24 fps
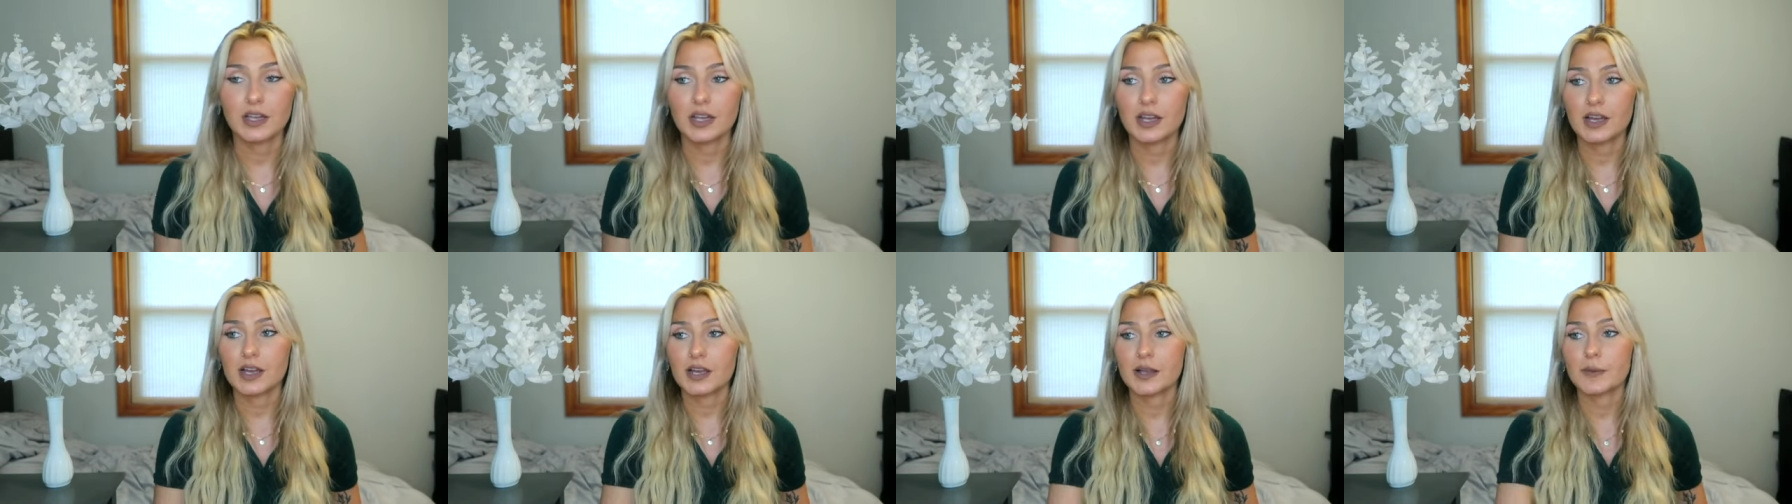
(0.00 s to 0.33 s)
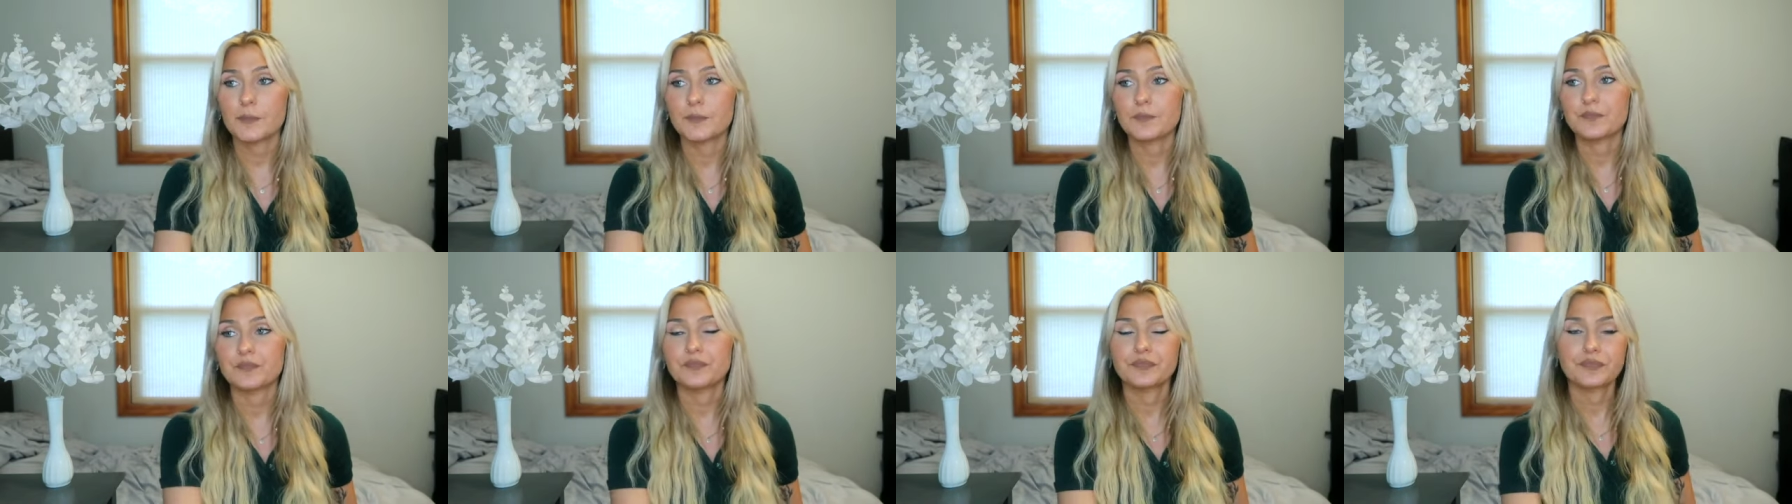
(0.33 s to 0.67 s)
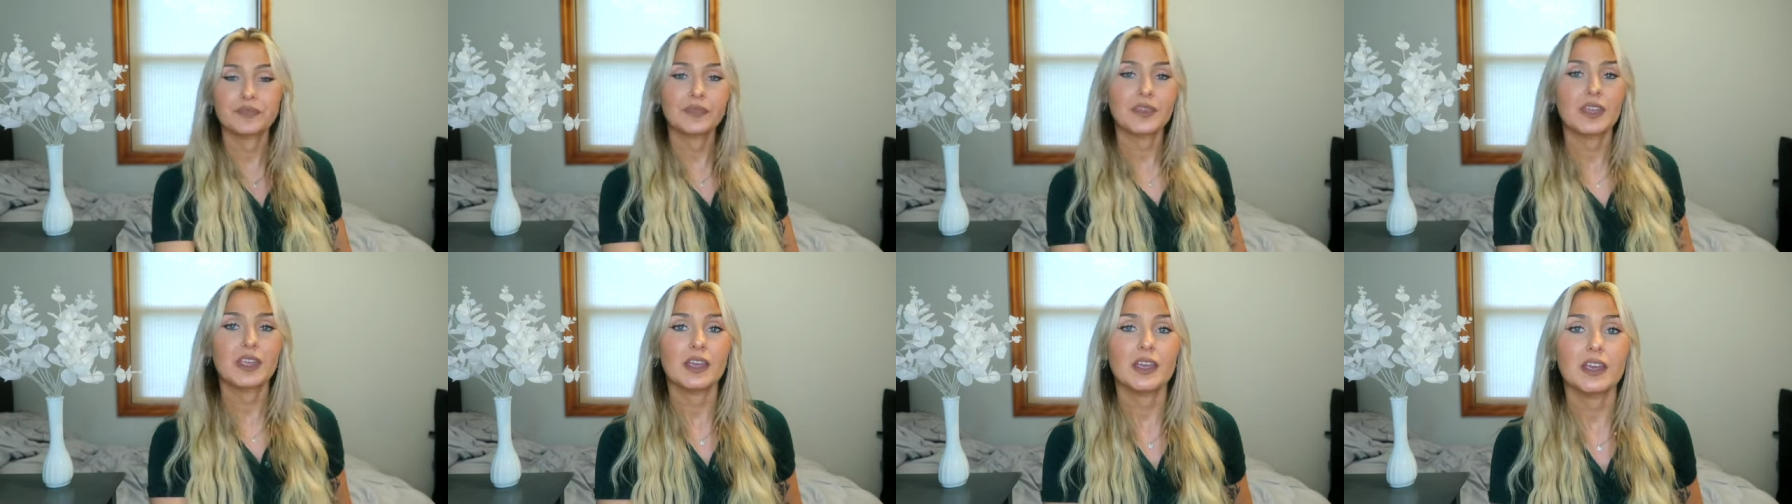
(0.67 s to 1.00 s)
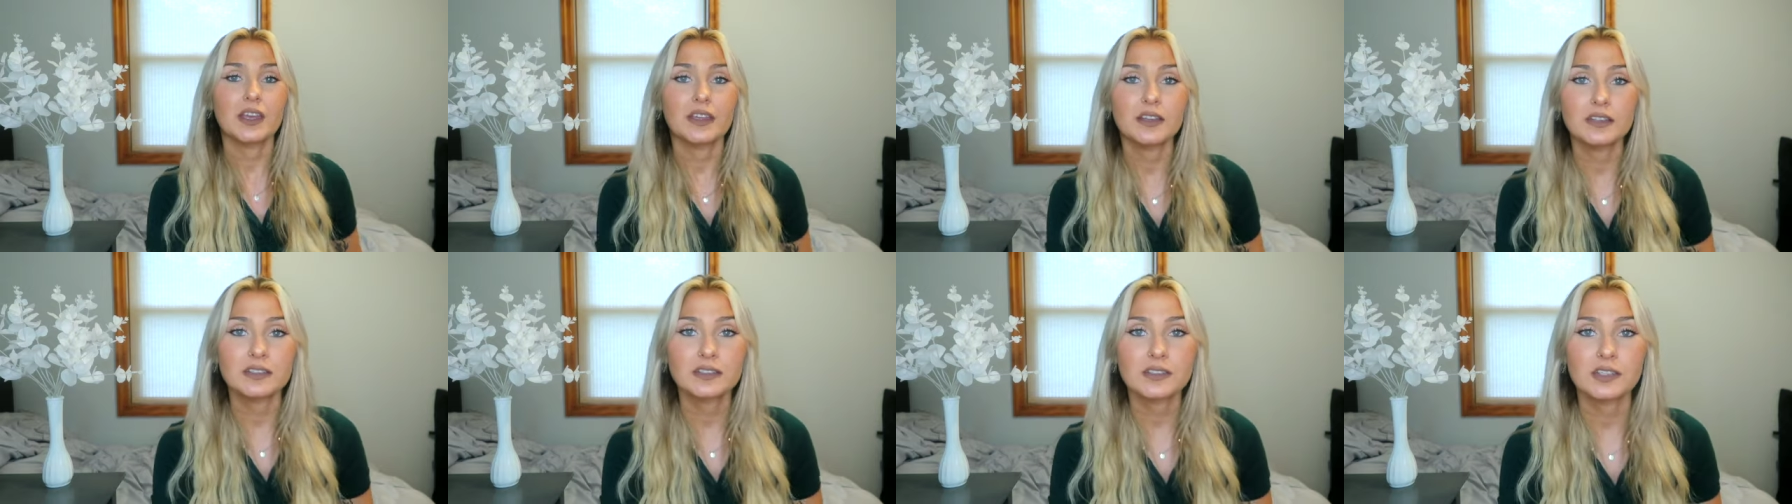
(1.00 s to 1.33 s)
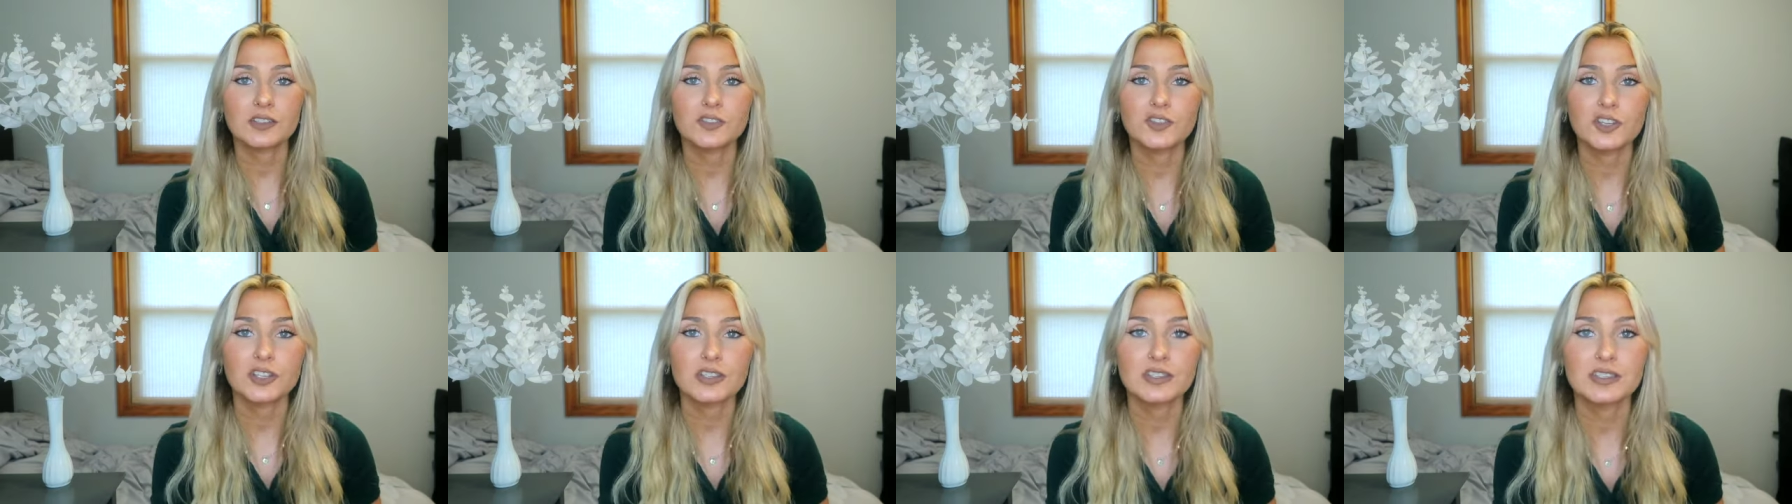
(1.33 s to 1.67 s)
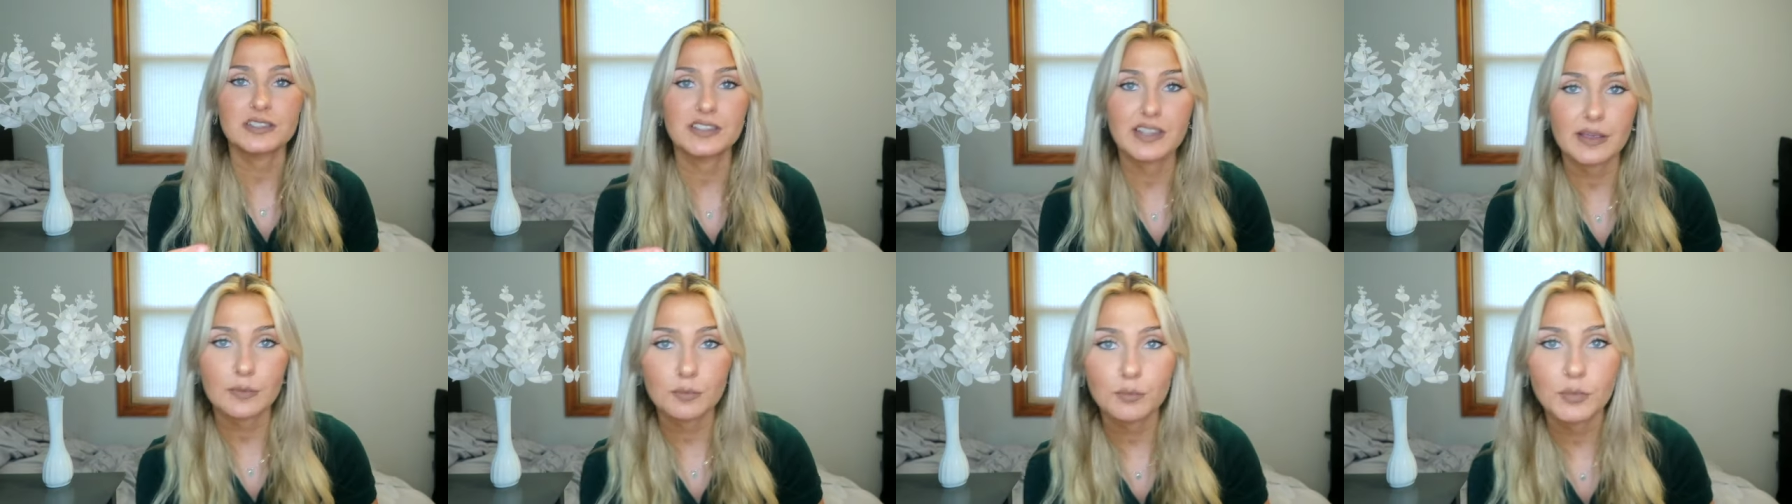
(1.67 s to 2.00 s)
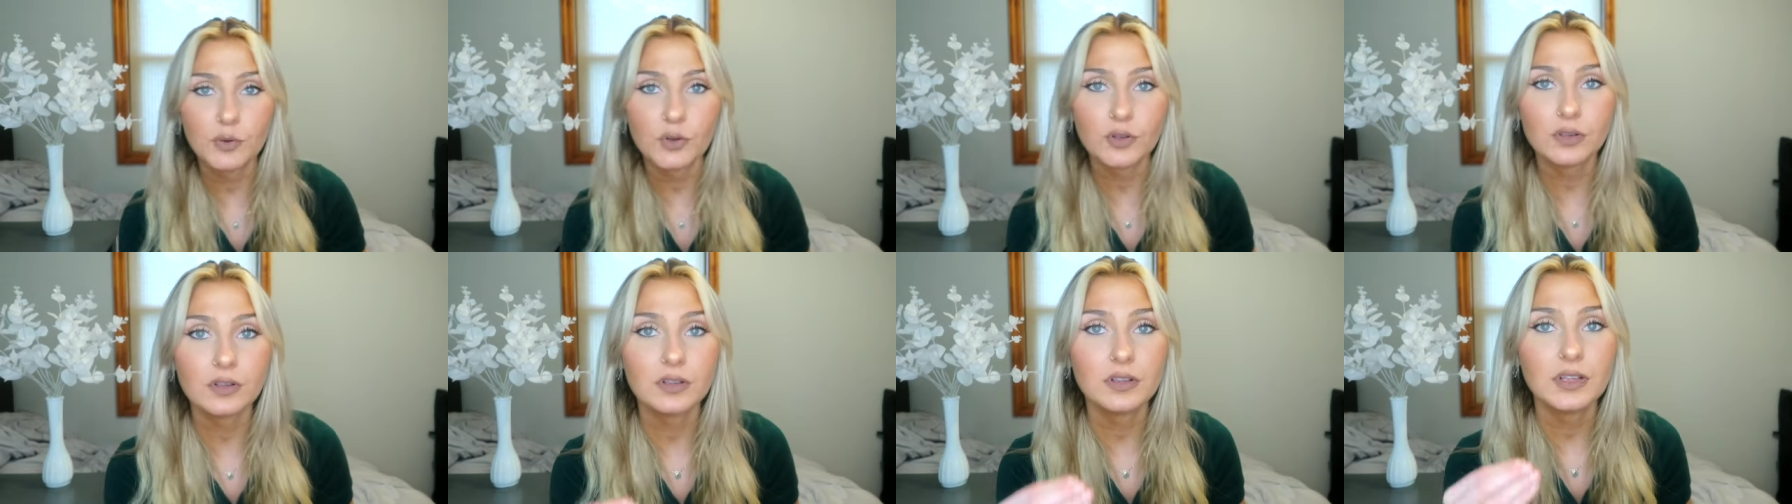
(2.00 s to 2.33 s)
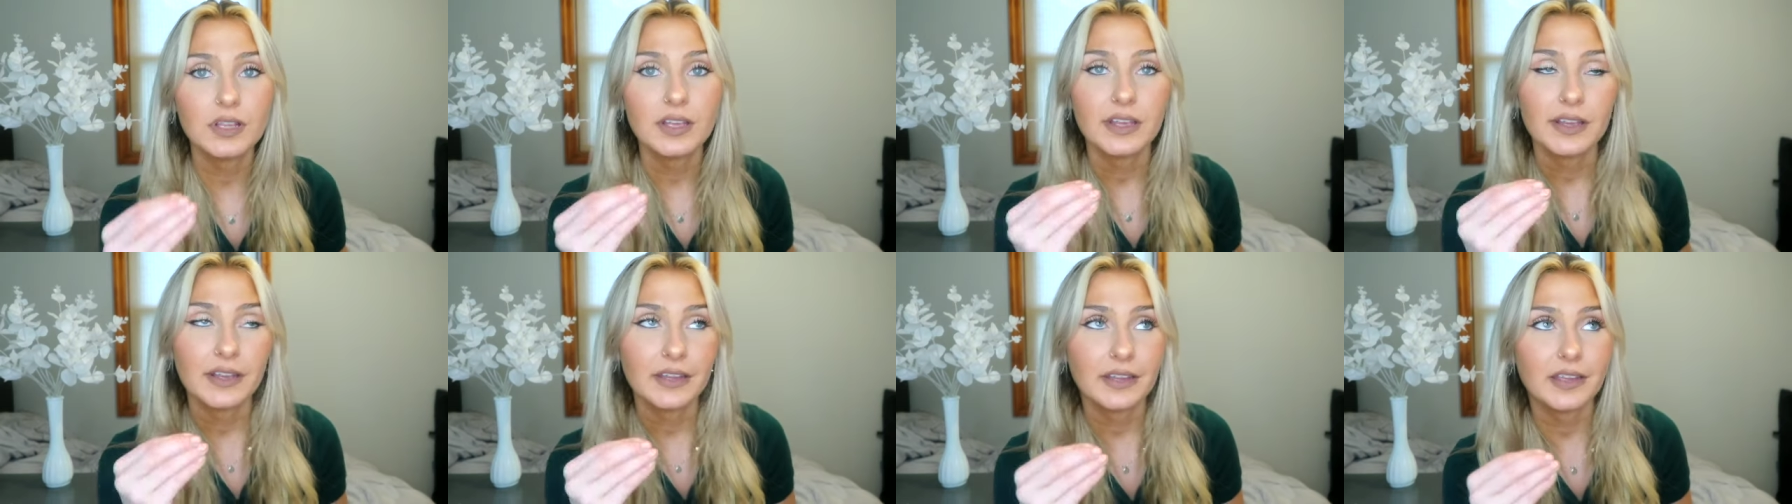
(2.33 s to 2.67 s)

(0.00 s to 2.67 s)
Um, it is such a simple